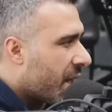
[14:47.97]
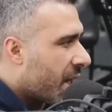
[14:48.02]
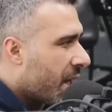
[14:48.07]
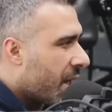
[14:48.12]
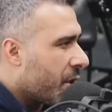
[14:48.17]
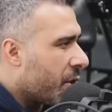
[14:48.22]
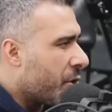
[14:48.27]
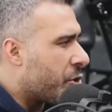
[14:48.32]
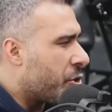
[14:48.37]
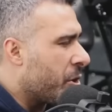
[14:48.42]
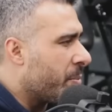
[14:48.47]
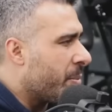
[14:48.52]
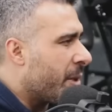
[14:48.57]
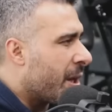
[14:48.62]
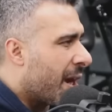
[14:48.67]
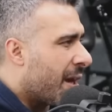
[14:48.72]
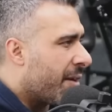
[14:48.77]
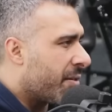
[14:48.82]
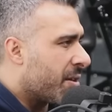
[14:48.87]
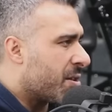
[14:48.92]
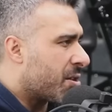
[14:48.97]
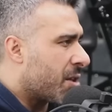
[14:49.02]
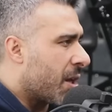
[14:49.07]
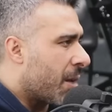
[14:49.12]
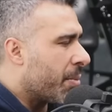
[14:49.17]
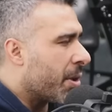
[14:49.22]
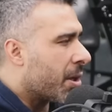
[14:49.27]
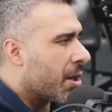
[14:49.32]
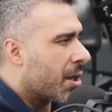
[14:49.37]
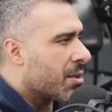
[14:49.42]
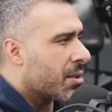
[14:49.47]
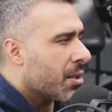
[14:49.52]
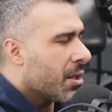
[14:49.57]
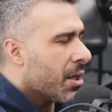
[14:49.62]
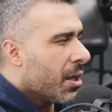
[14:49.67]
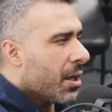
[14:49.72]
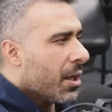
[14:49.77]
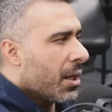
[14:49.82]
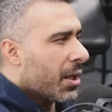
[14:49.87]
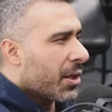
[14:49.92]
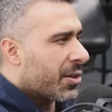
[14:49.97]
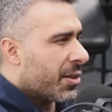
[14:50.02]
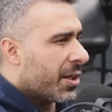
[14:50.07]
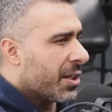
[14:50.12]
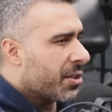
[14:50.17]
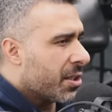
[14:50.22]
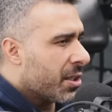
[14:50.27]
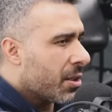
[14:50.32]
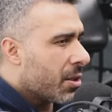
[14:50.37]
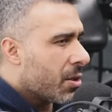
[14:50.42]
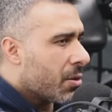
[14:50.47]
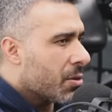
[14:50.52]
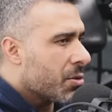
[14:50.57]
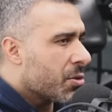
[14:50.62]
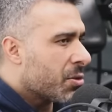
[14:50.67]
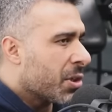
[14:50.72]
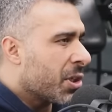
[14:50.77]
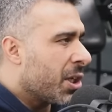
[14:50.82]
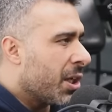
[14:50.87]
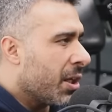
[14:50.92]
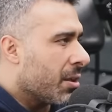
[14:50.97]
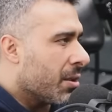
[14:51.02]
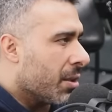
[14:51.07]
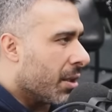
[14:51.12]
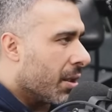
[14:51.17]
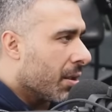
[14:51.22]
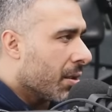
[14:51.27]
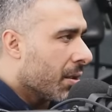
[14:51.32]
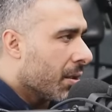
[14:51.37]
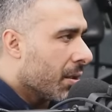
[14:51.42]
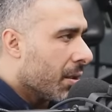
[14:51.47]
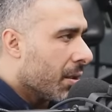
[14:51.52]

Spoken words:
Yeah, you should be having stuff because creatine goes to kidney.